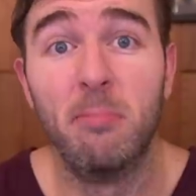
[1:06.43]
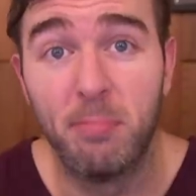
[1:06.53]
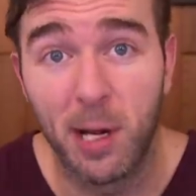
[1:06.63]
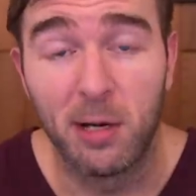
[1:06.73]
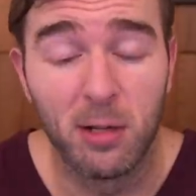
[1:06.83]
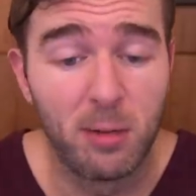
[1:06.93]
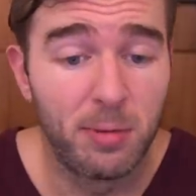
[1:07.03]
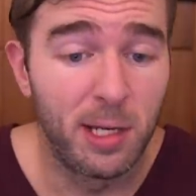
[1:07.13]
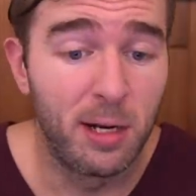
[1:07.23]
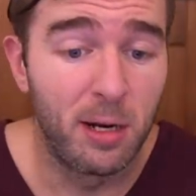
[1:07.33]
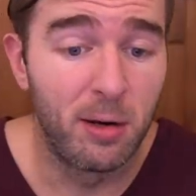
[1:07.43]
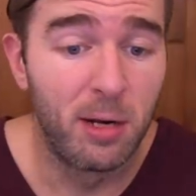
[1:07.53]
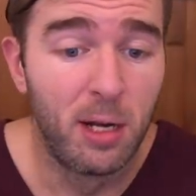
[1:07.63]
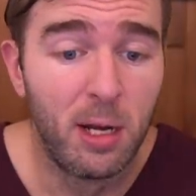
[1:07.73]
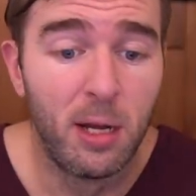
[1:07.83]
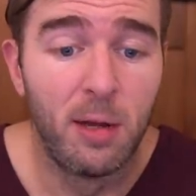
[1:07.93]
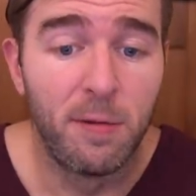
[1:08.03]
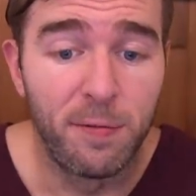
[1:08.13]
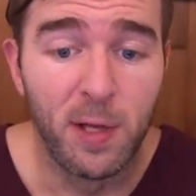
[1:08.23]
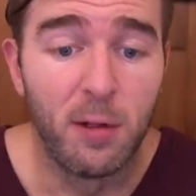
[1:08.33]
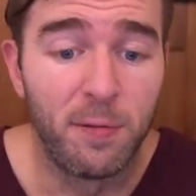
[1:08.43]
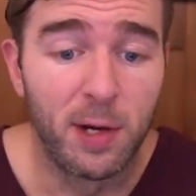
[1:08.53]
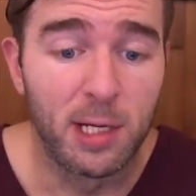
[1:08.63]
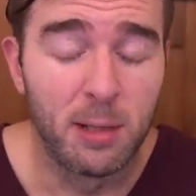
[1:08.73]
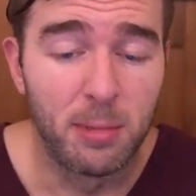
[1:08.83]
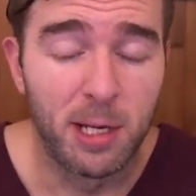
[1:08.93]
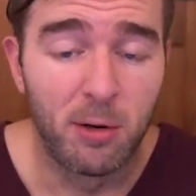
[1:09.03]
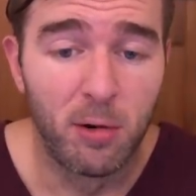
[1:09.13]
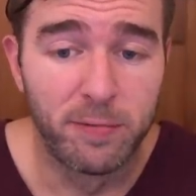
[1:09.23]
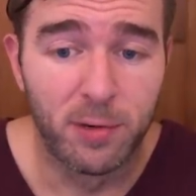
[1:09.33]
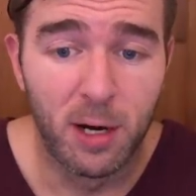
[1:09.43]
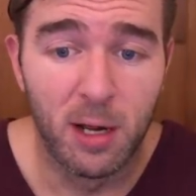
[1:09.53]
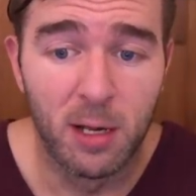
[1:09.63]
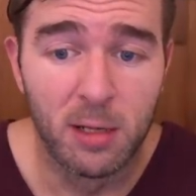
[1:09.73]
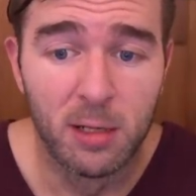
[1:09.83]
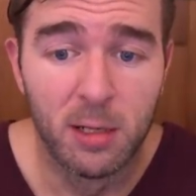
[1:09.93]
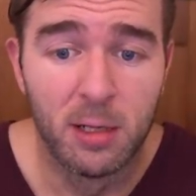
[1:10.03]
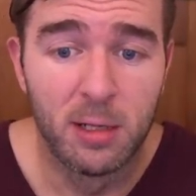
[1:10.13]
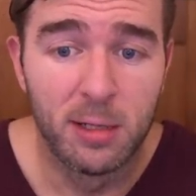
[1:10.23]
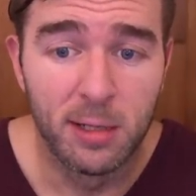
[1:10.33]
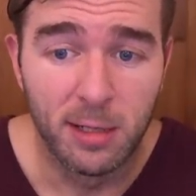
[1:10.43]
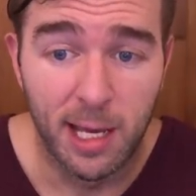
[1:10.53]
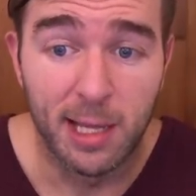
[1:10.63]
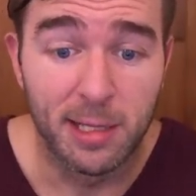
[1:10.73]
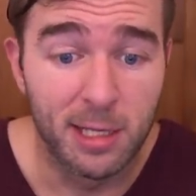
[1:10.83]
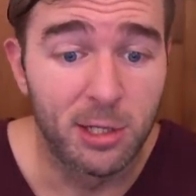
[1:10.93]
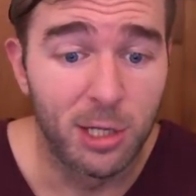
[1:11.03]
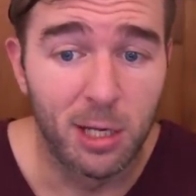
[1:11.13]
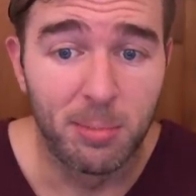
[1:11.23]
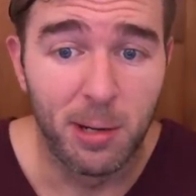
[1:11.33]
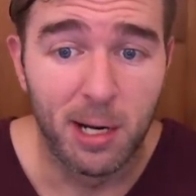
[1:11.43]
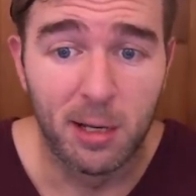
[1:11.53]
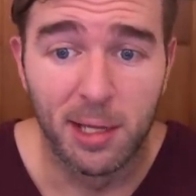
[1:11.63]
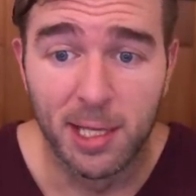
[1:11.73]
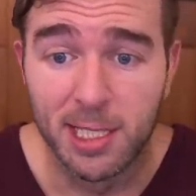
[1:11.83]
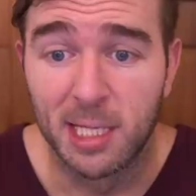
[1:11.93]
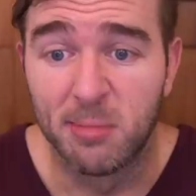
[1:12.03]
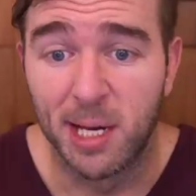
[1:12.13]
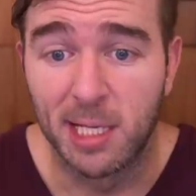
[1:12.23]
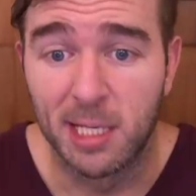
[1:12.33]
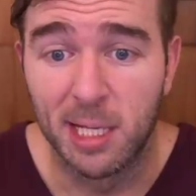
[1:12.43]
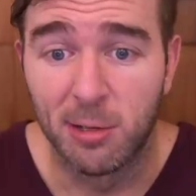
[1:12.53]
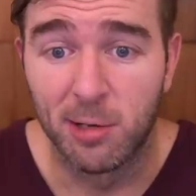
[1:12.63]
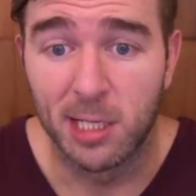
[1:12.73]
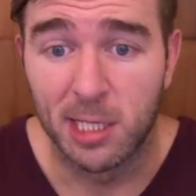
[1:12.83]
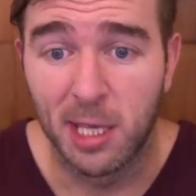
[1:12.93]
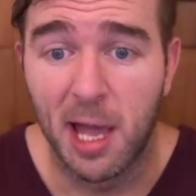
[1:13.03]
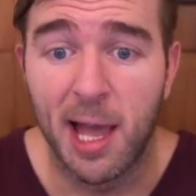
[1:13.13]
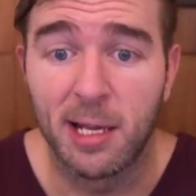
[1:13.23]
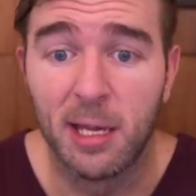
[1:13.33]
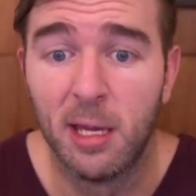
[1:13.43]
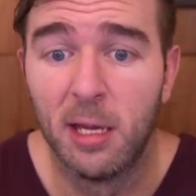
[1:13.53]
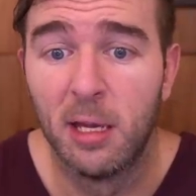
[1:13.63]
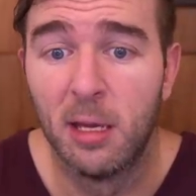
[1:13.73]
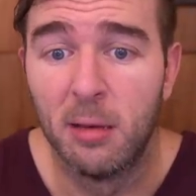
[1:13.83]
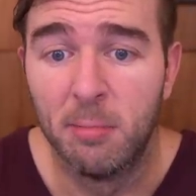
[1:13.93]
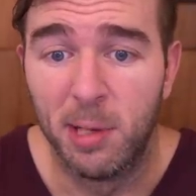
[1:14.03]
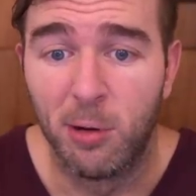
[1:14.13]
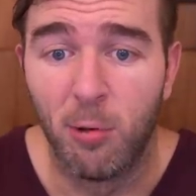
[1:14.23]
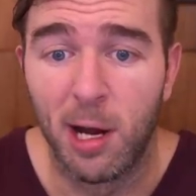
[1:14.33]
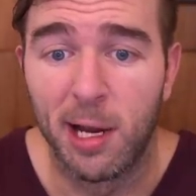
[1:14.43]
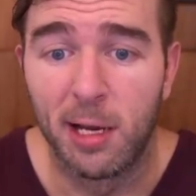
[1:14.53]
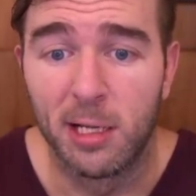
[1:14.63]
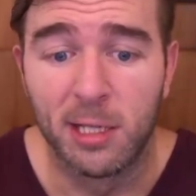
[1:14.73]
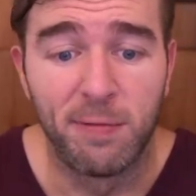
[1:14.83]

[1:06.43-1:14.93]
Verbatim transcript: better libido, feel fucking better overall. Get this shit, apparently. This is my secret stack. Be quiet. It's a